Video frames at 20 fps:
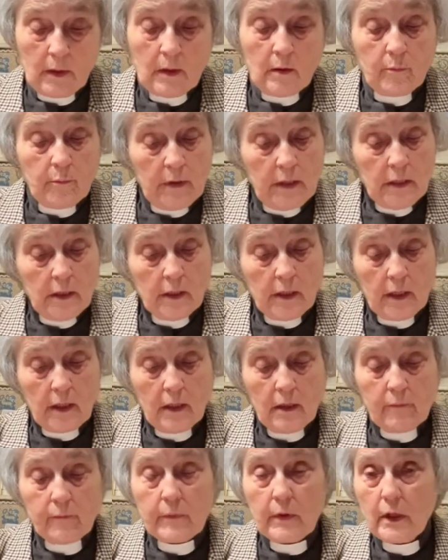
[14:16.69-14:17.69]
Been
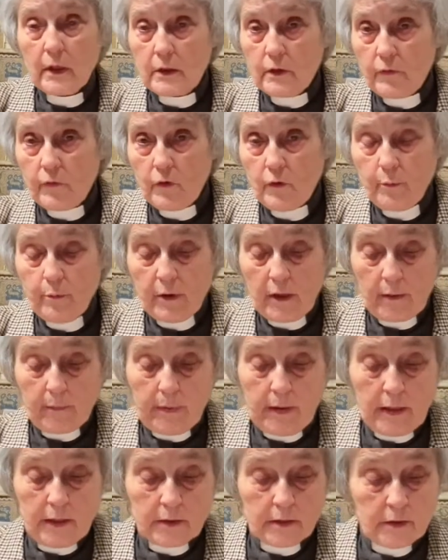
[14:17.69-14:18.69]
there, had a few
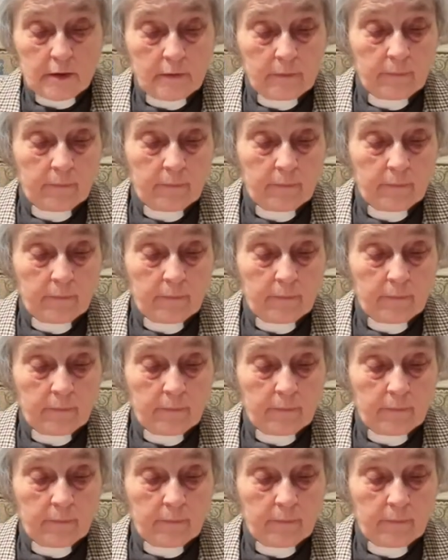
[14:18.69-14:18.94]
brickbats.